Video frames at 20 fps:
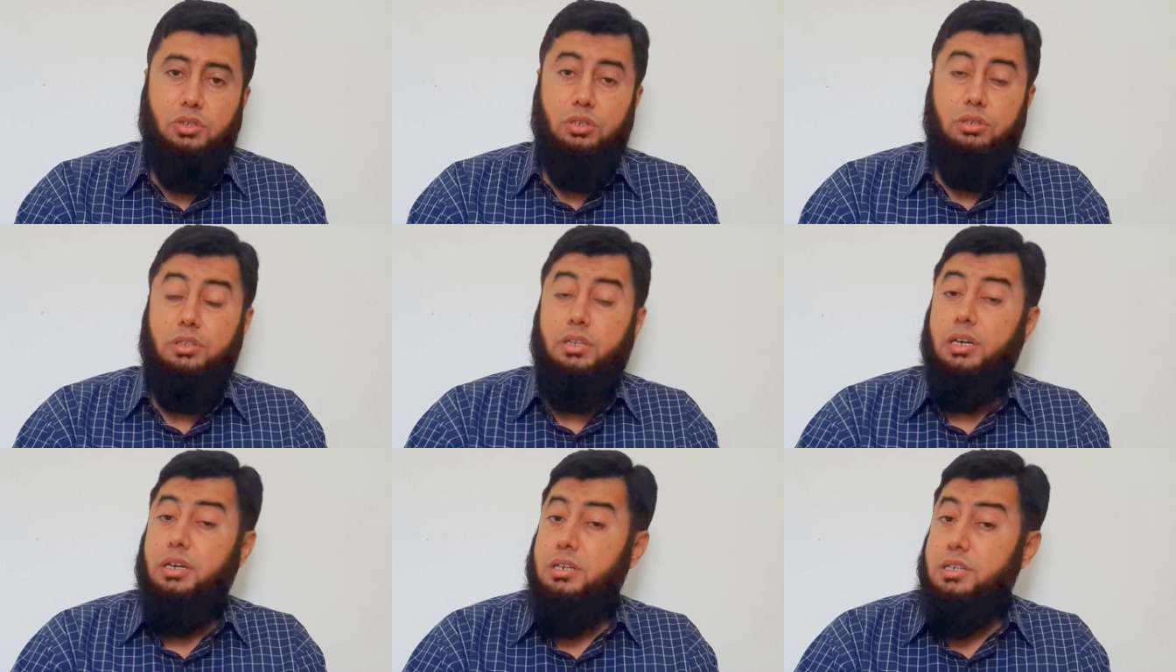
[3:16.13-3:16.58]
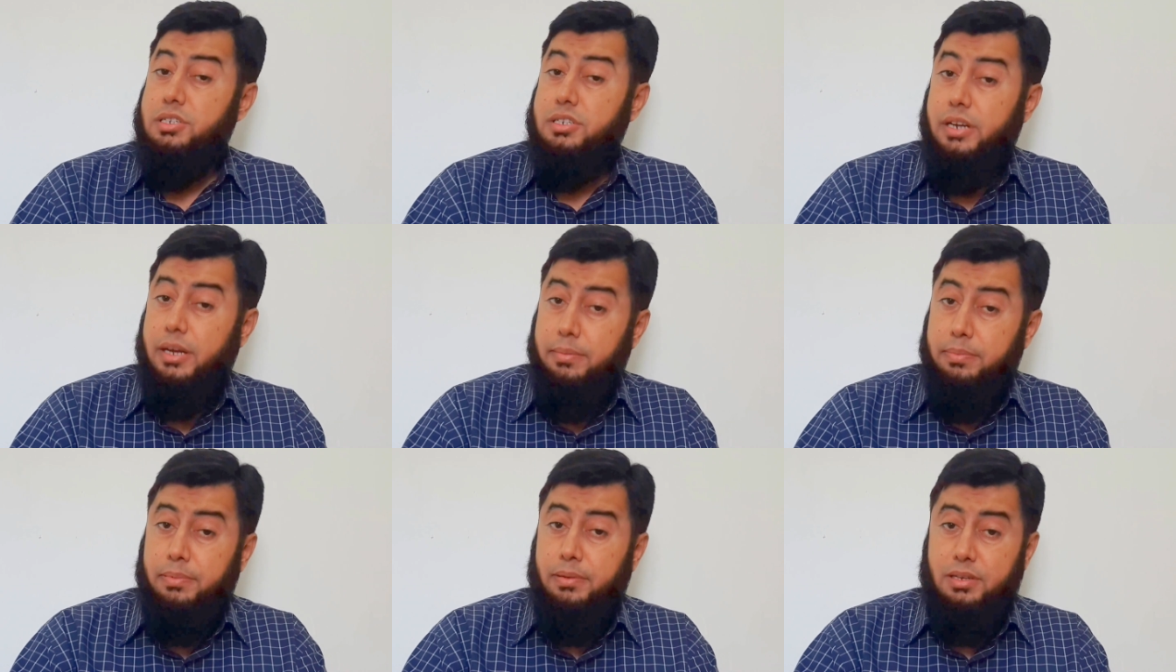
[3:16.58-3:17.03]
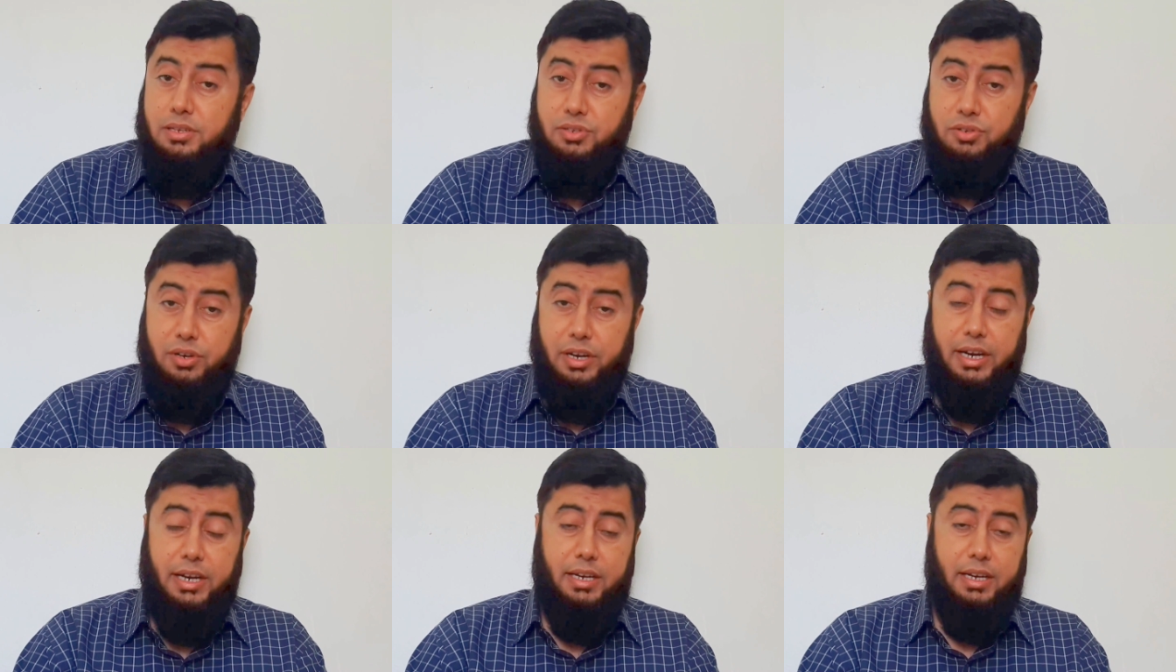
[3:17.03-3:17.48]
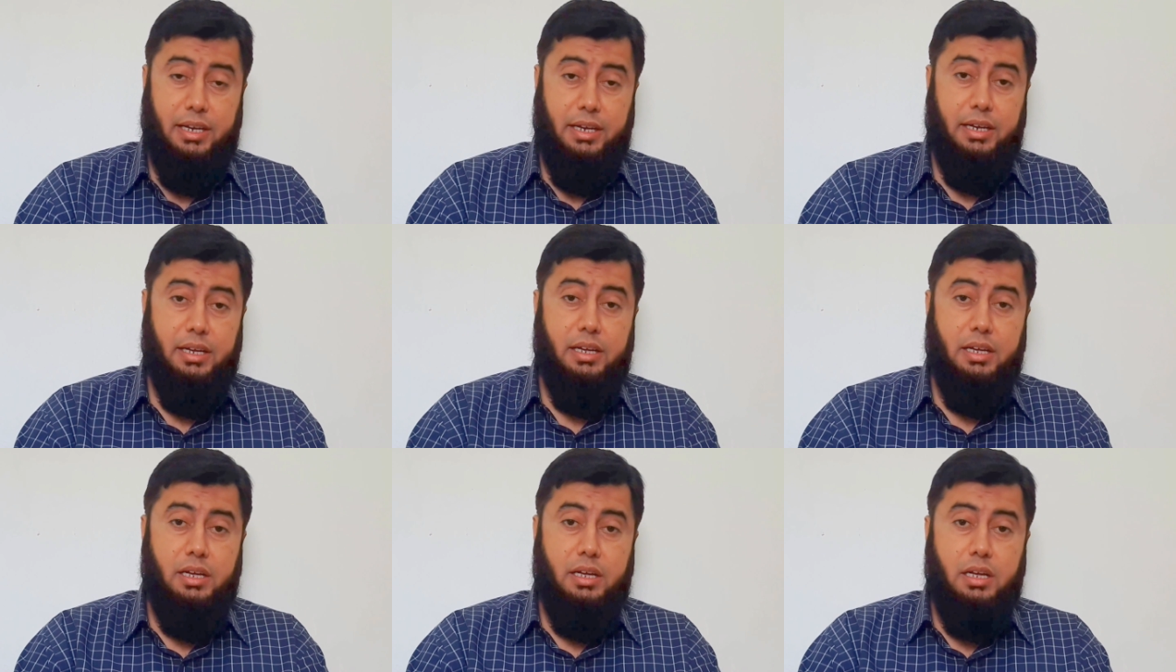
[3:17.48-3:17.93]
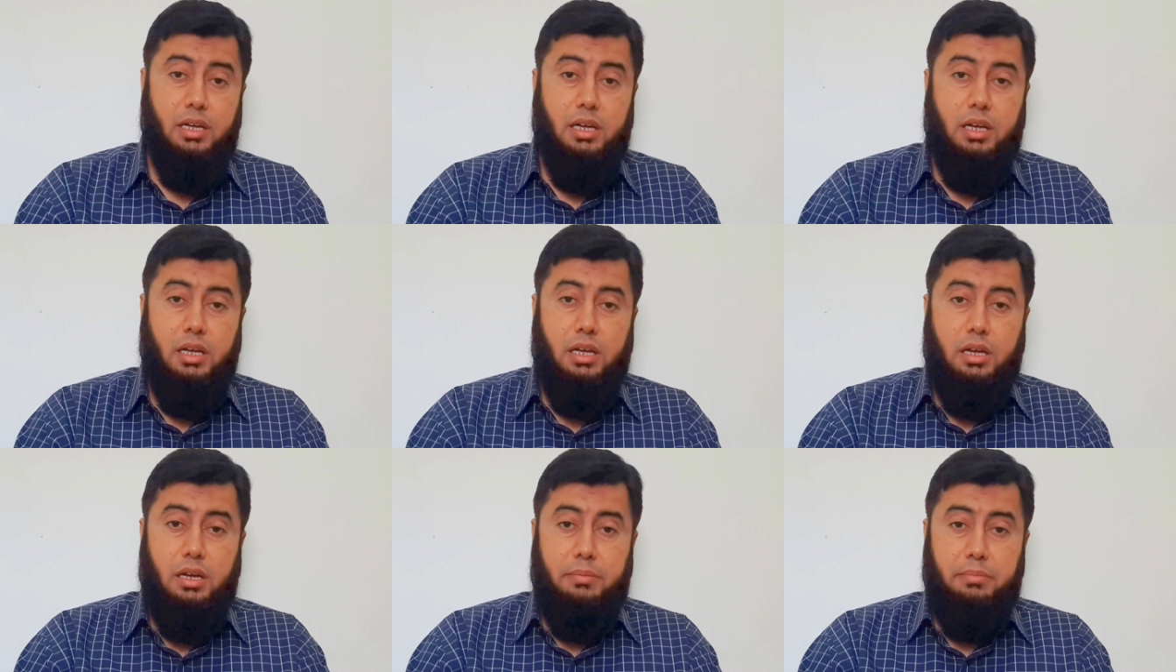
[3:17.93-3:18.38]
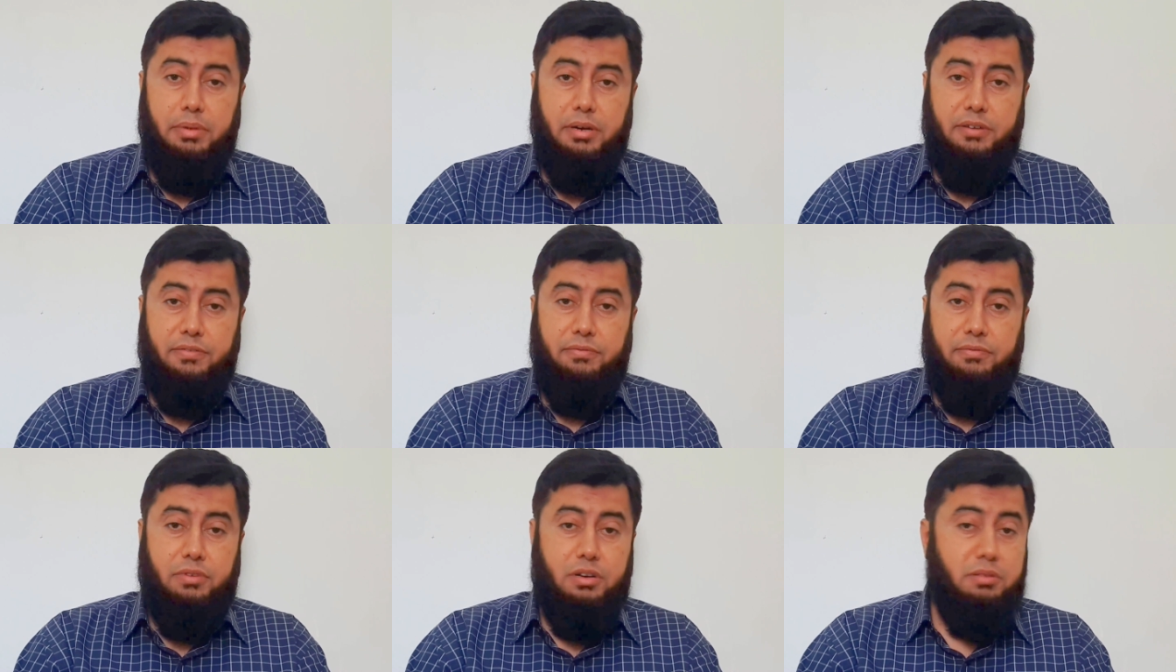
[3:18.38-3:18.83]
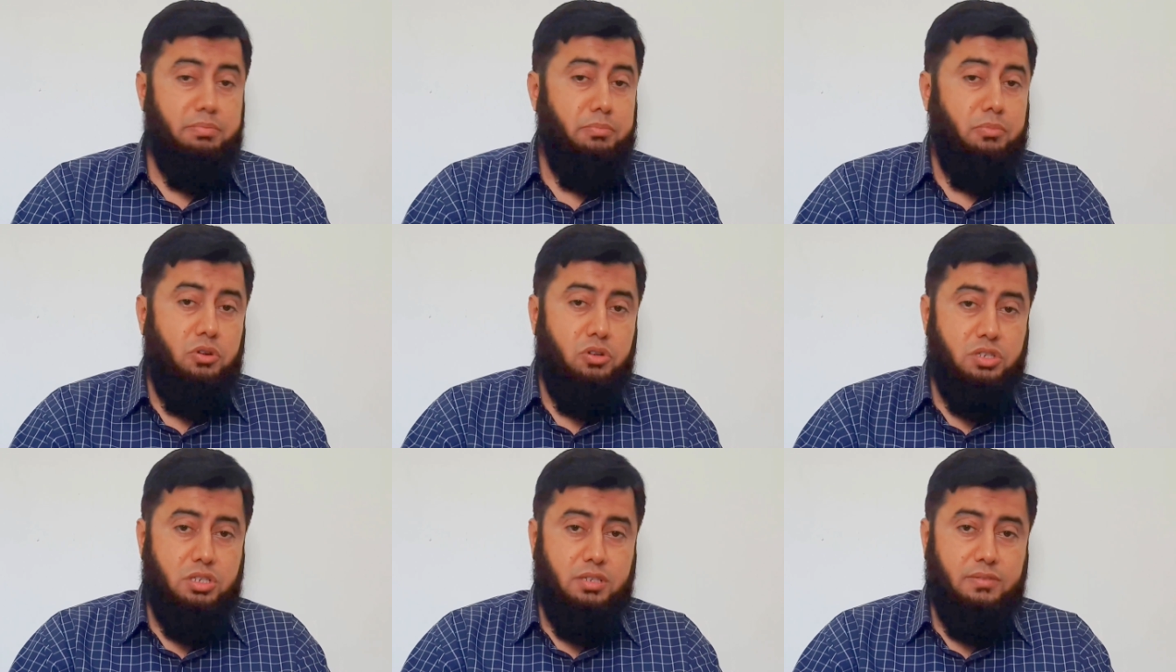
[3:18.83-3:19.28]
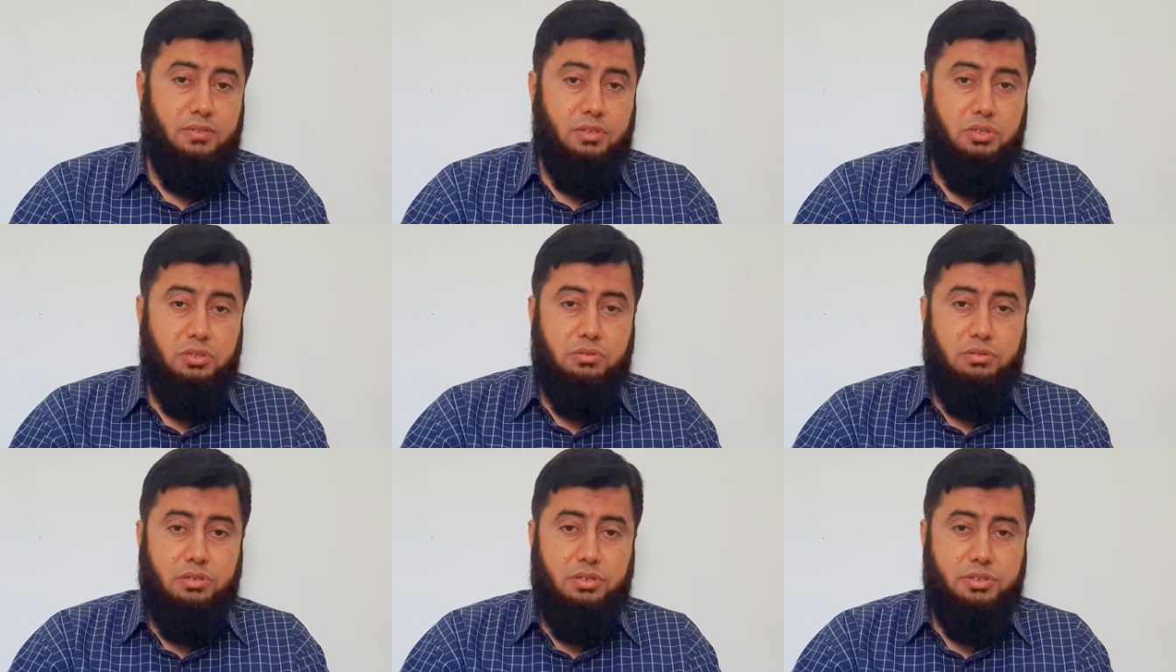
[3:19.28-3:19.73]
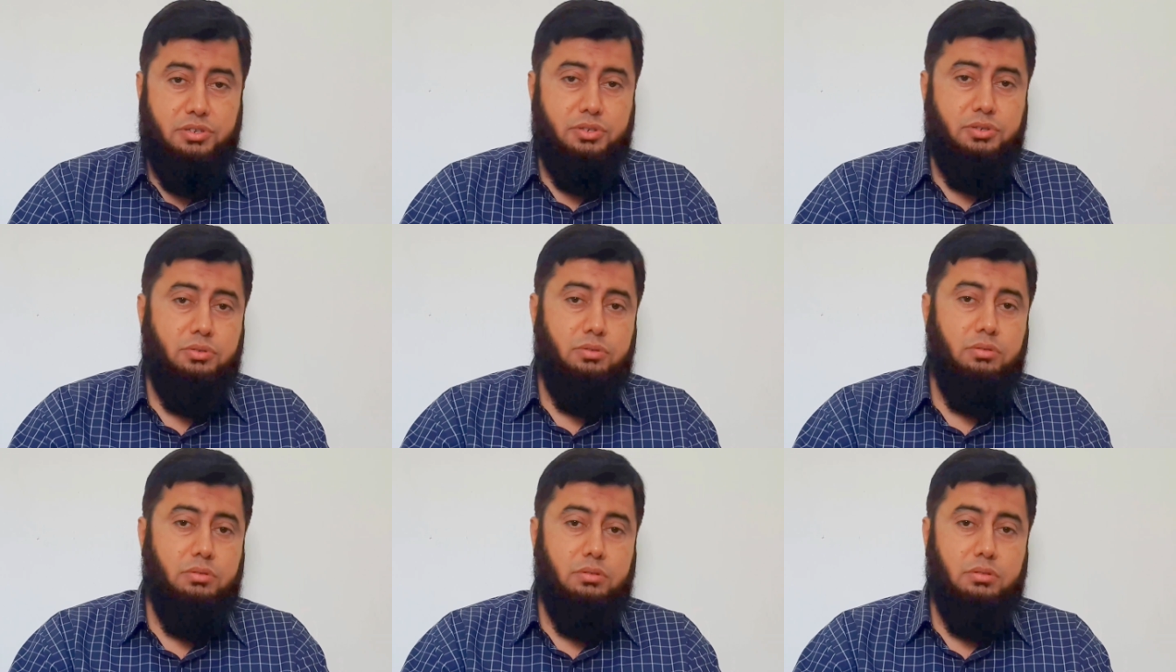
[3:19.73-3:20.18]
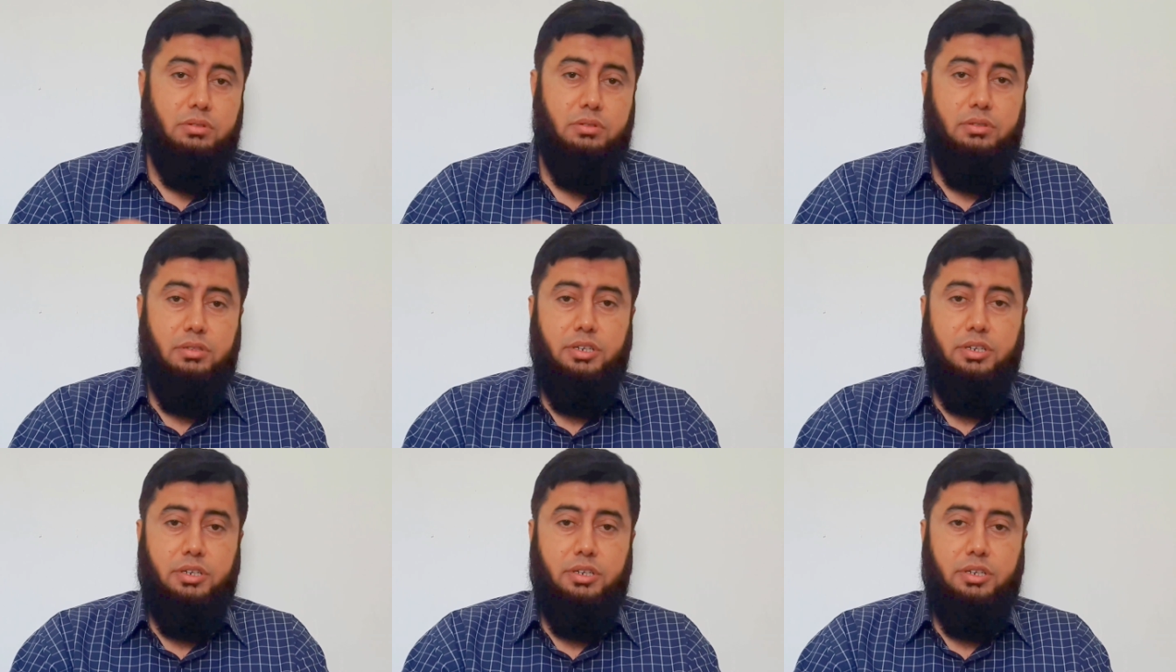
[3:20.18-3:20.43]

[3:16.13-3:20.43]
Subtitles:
So third step is writing. But what most of the students do,